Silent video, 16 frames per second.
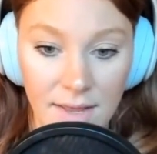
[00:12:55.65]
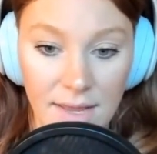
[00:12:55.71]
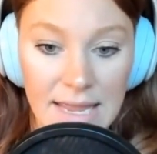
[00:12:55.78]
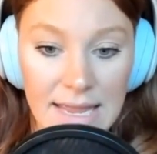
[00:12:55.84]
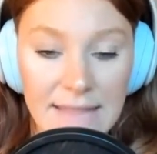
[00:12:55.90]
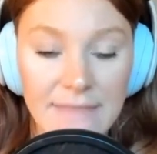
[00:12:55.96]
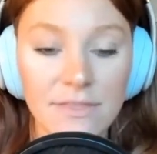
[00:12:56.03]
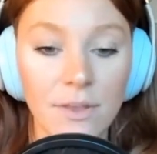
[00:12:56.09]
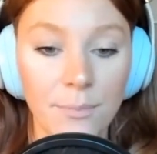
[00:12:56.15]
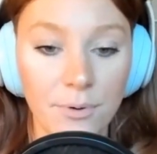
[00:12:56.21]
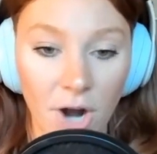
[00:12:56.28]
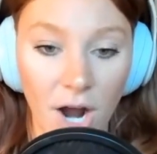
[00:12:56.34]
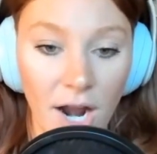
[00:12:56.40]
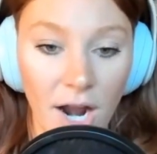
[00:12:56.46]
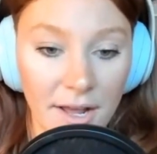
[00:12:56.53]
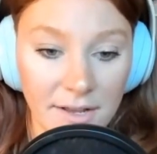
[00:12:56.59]
in the
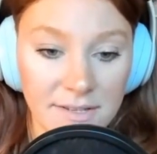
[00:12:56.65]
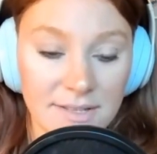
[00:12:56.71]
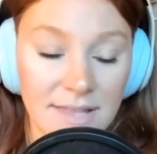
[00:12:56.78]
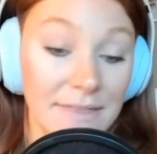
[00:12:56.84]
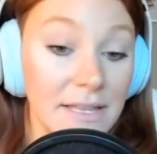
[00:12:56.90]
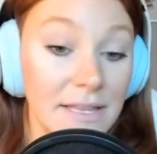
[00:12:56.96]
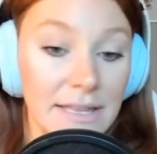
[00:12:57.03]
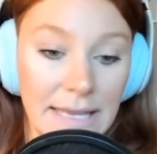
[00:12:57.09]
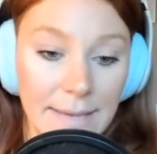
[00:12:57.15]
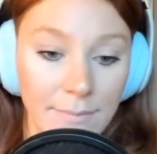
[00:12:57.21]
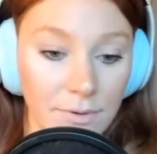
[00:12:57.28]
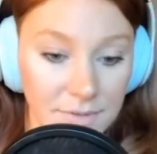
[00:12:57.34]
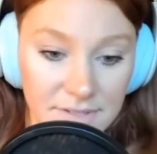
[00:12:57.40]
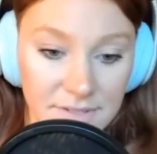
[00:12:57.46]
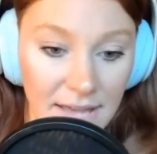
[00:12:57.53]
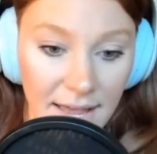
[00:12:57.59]
product that the label
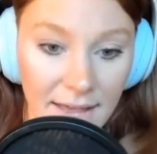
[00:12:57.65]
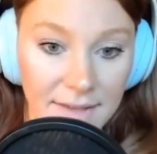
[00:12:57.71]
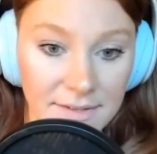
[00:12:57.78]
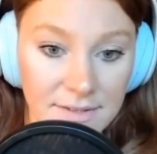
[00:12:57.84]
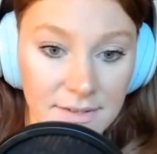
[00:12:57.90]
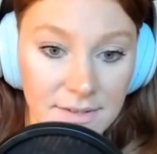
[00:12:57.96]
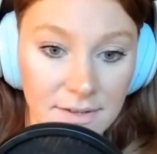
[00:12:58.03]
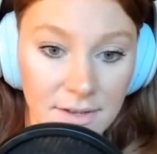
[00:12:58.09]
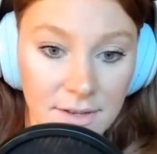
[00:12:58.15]
says.